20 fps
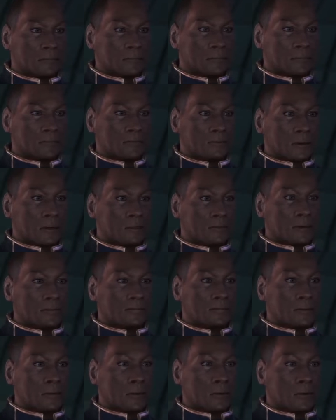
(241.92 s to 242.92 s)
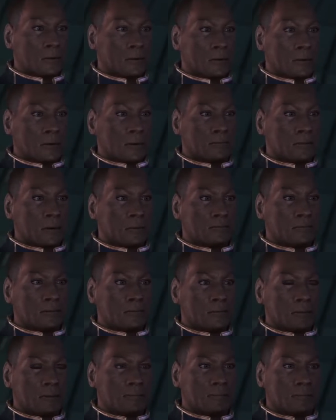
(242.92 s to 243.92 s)
shepherd, or you can make your
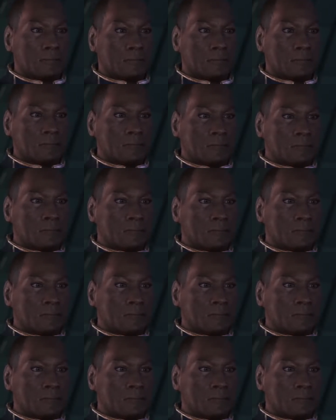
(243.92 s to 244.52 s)
own, make it